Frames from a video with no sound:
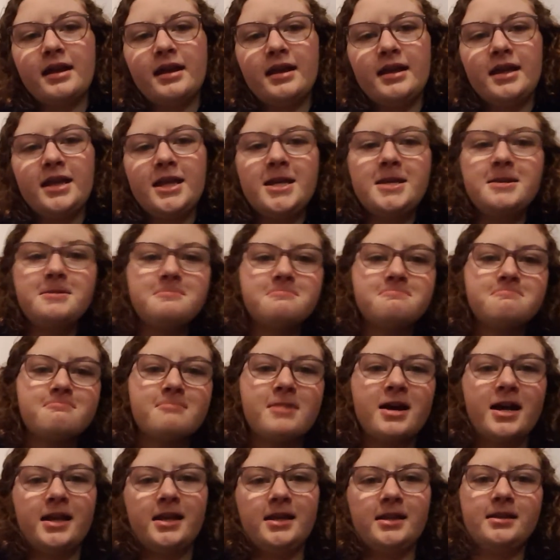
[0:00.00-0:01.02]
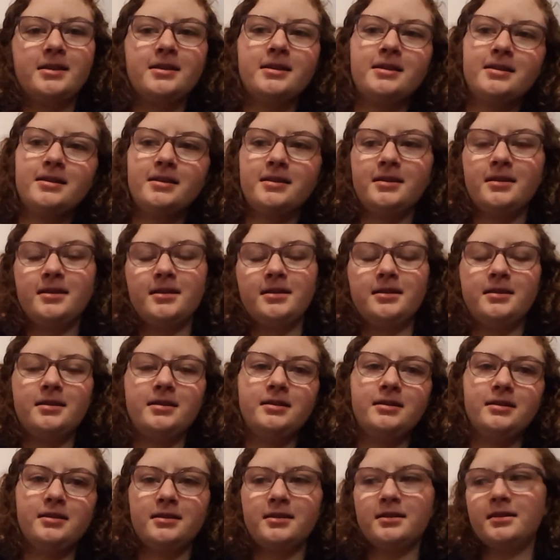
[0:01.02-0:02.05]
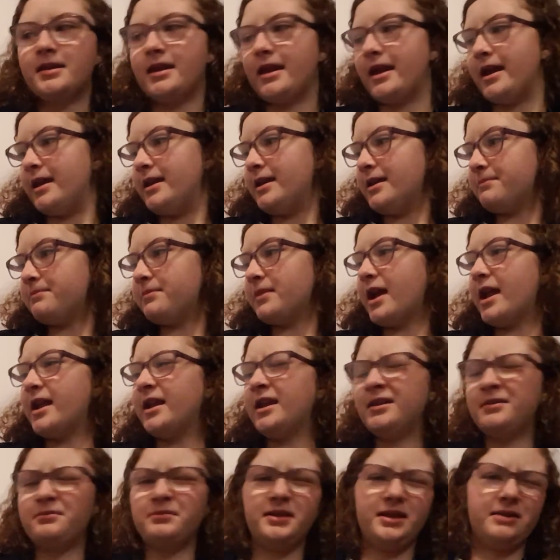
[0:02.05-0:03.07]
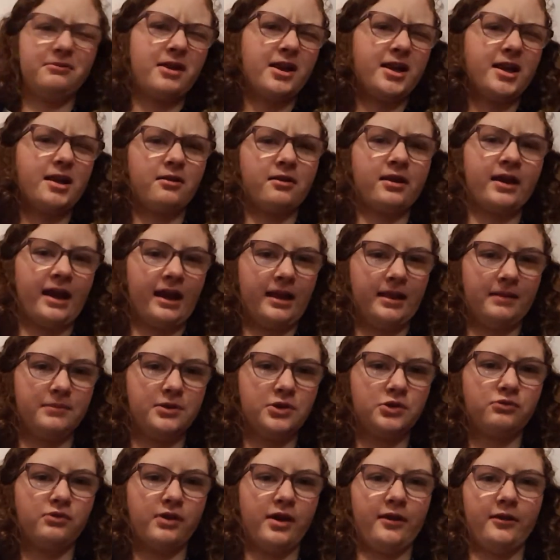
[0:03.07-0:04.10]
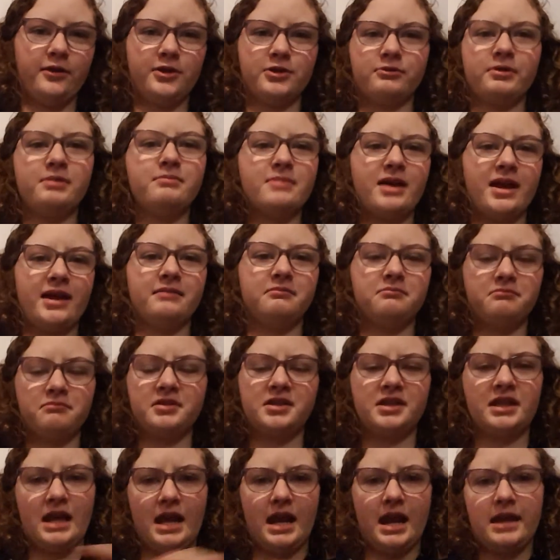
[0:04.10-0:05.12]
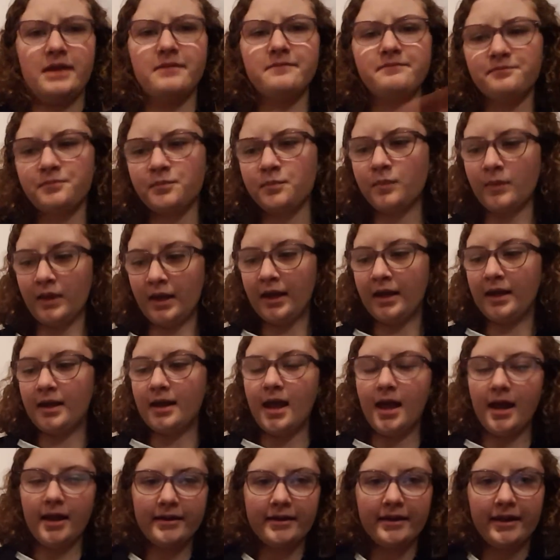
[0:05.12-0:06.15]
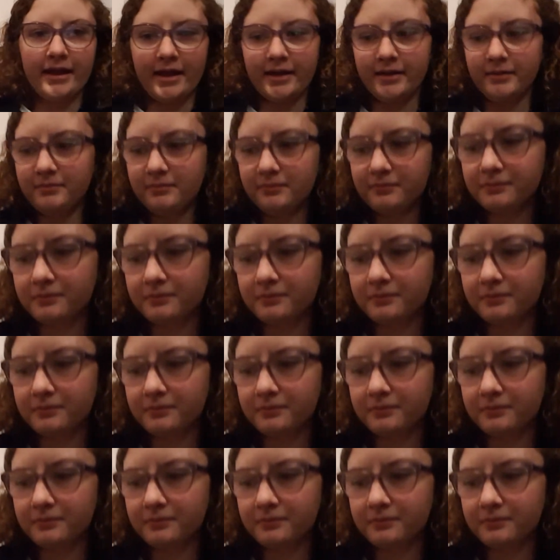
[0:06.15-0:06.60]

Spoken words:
he might stay. And he's finding out Caleb's trailer, so he might stay. Again,